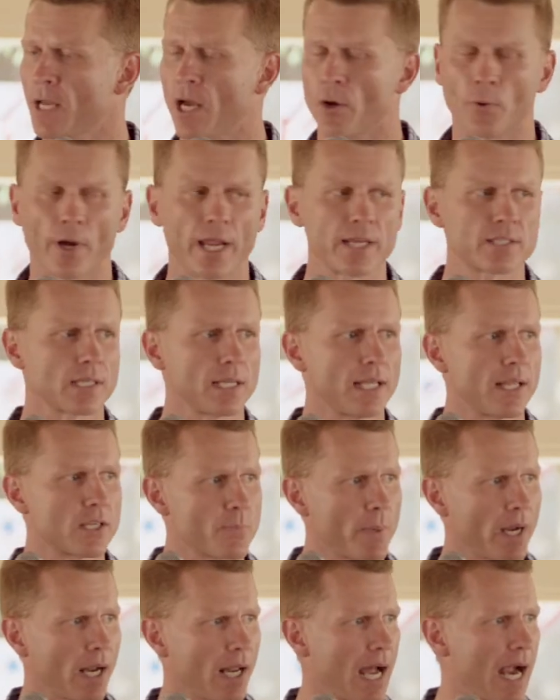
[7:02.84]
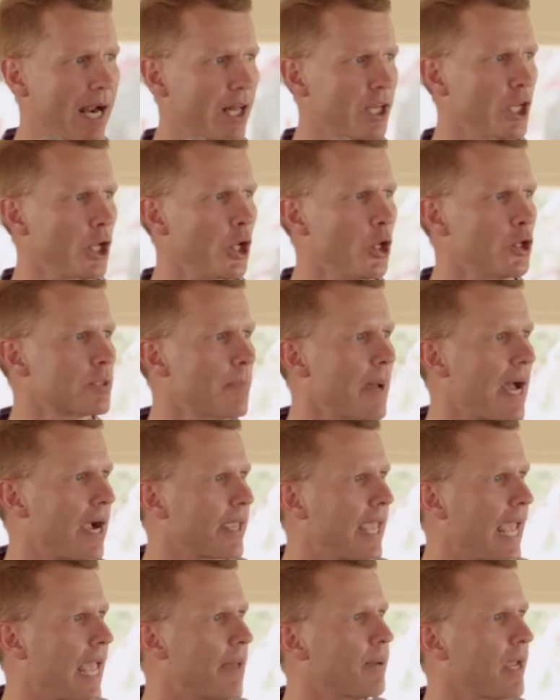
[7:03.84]
You know, recently there's been a lot of news
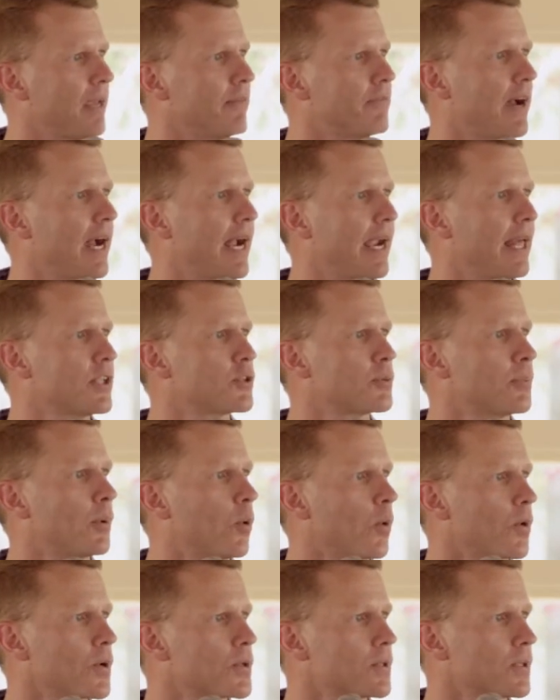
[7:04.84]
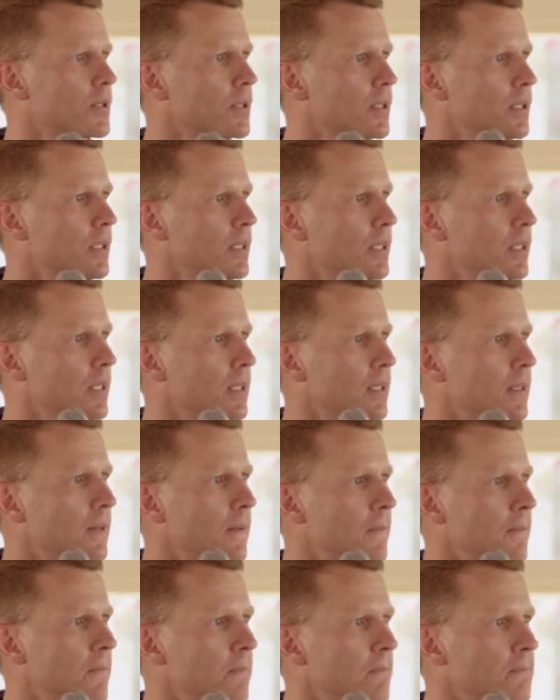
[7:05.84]
about campaign finance reports.
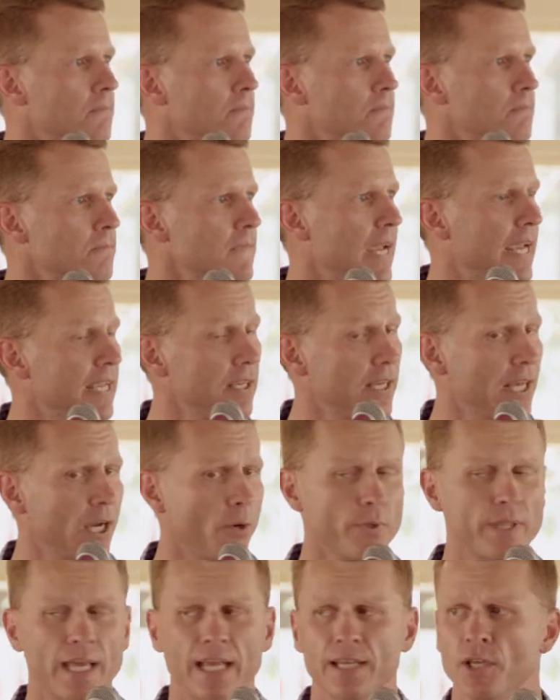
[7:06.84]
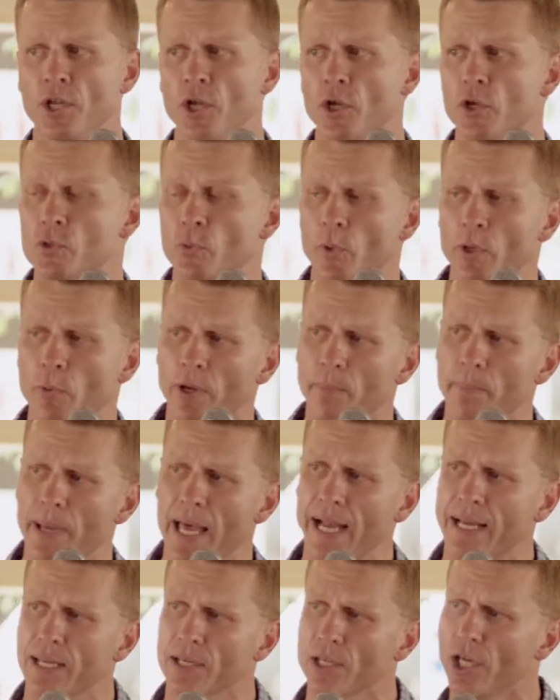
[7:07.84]
And you know, with that news, we went
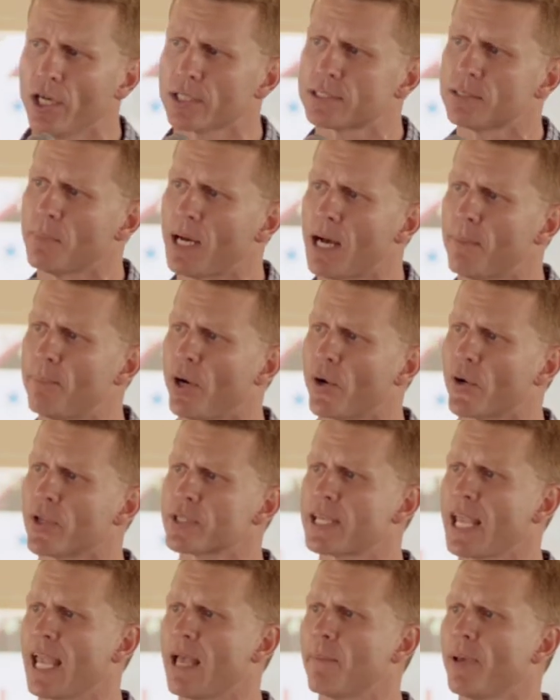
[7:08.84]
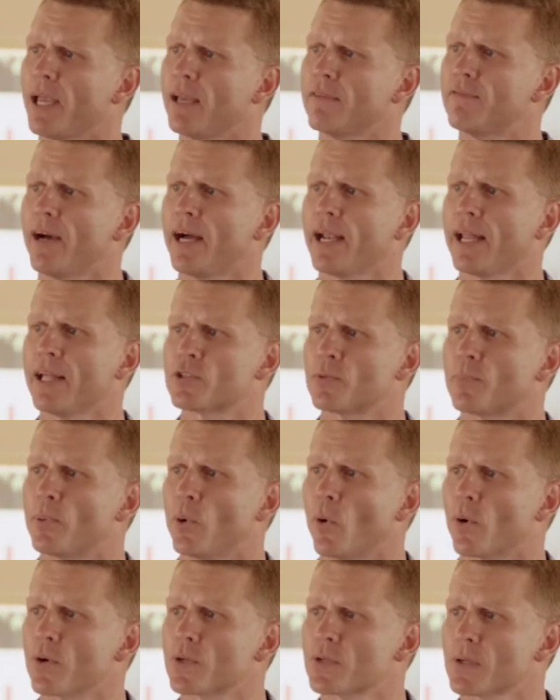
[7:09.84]
back and looked at my opponent's campaign finance
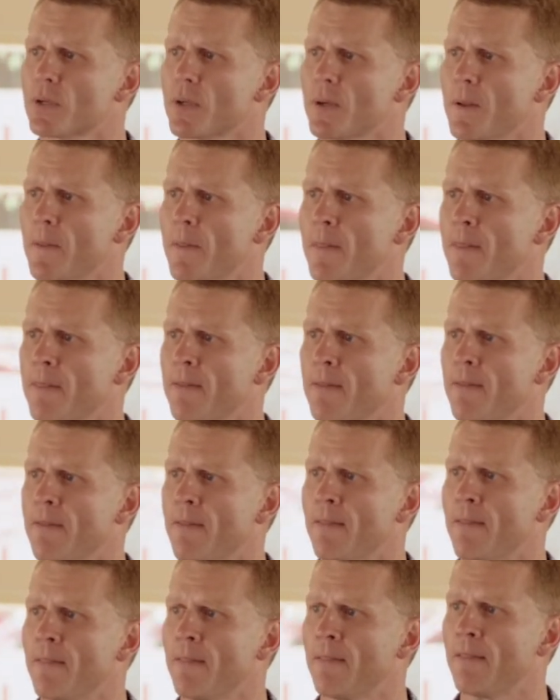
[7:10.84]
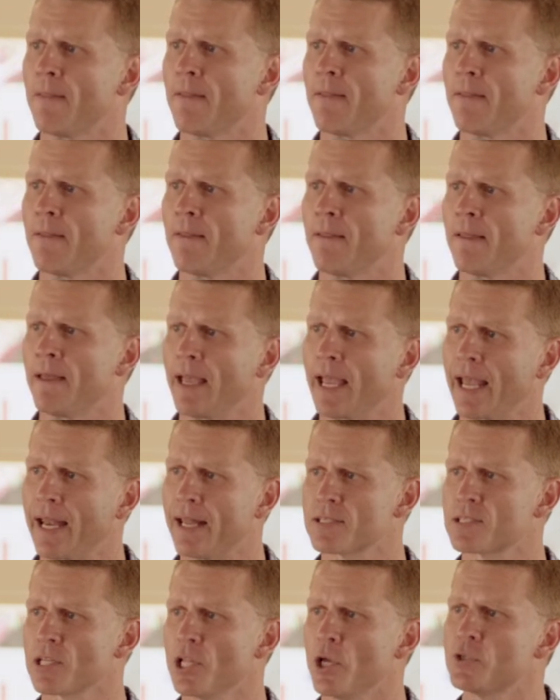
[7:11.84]
reports.
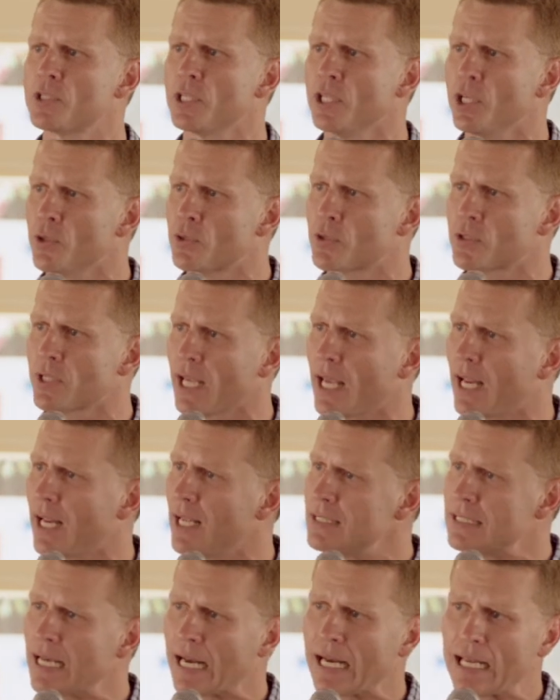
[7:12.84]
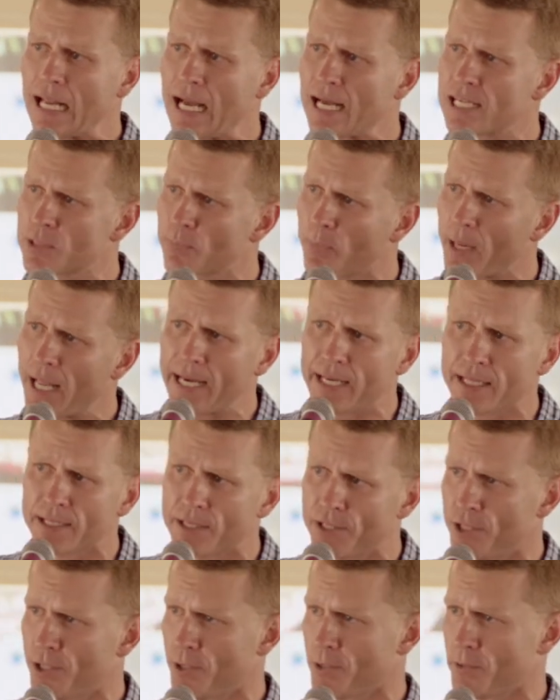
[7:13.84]
And as Lucy used to say, he's got a lot of
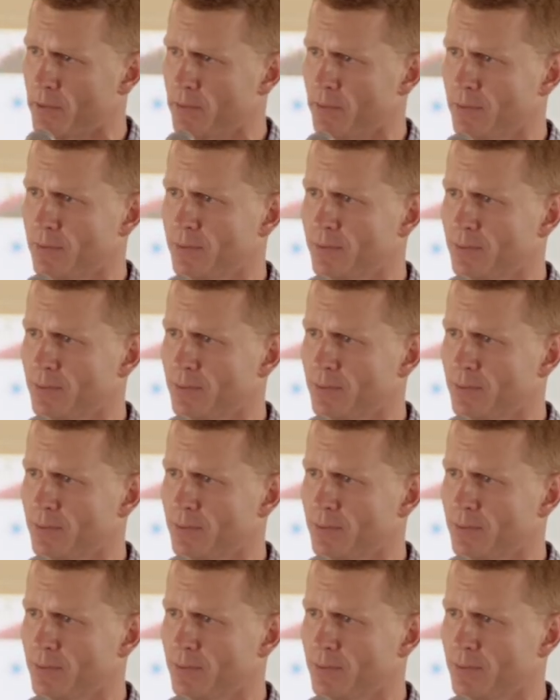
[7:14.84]
explaining to do.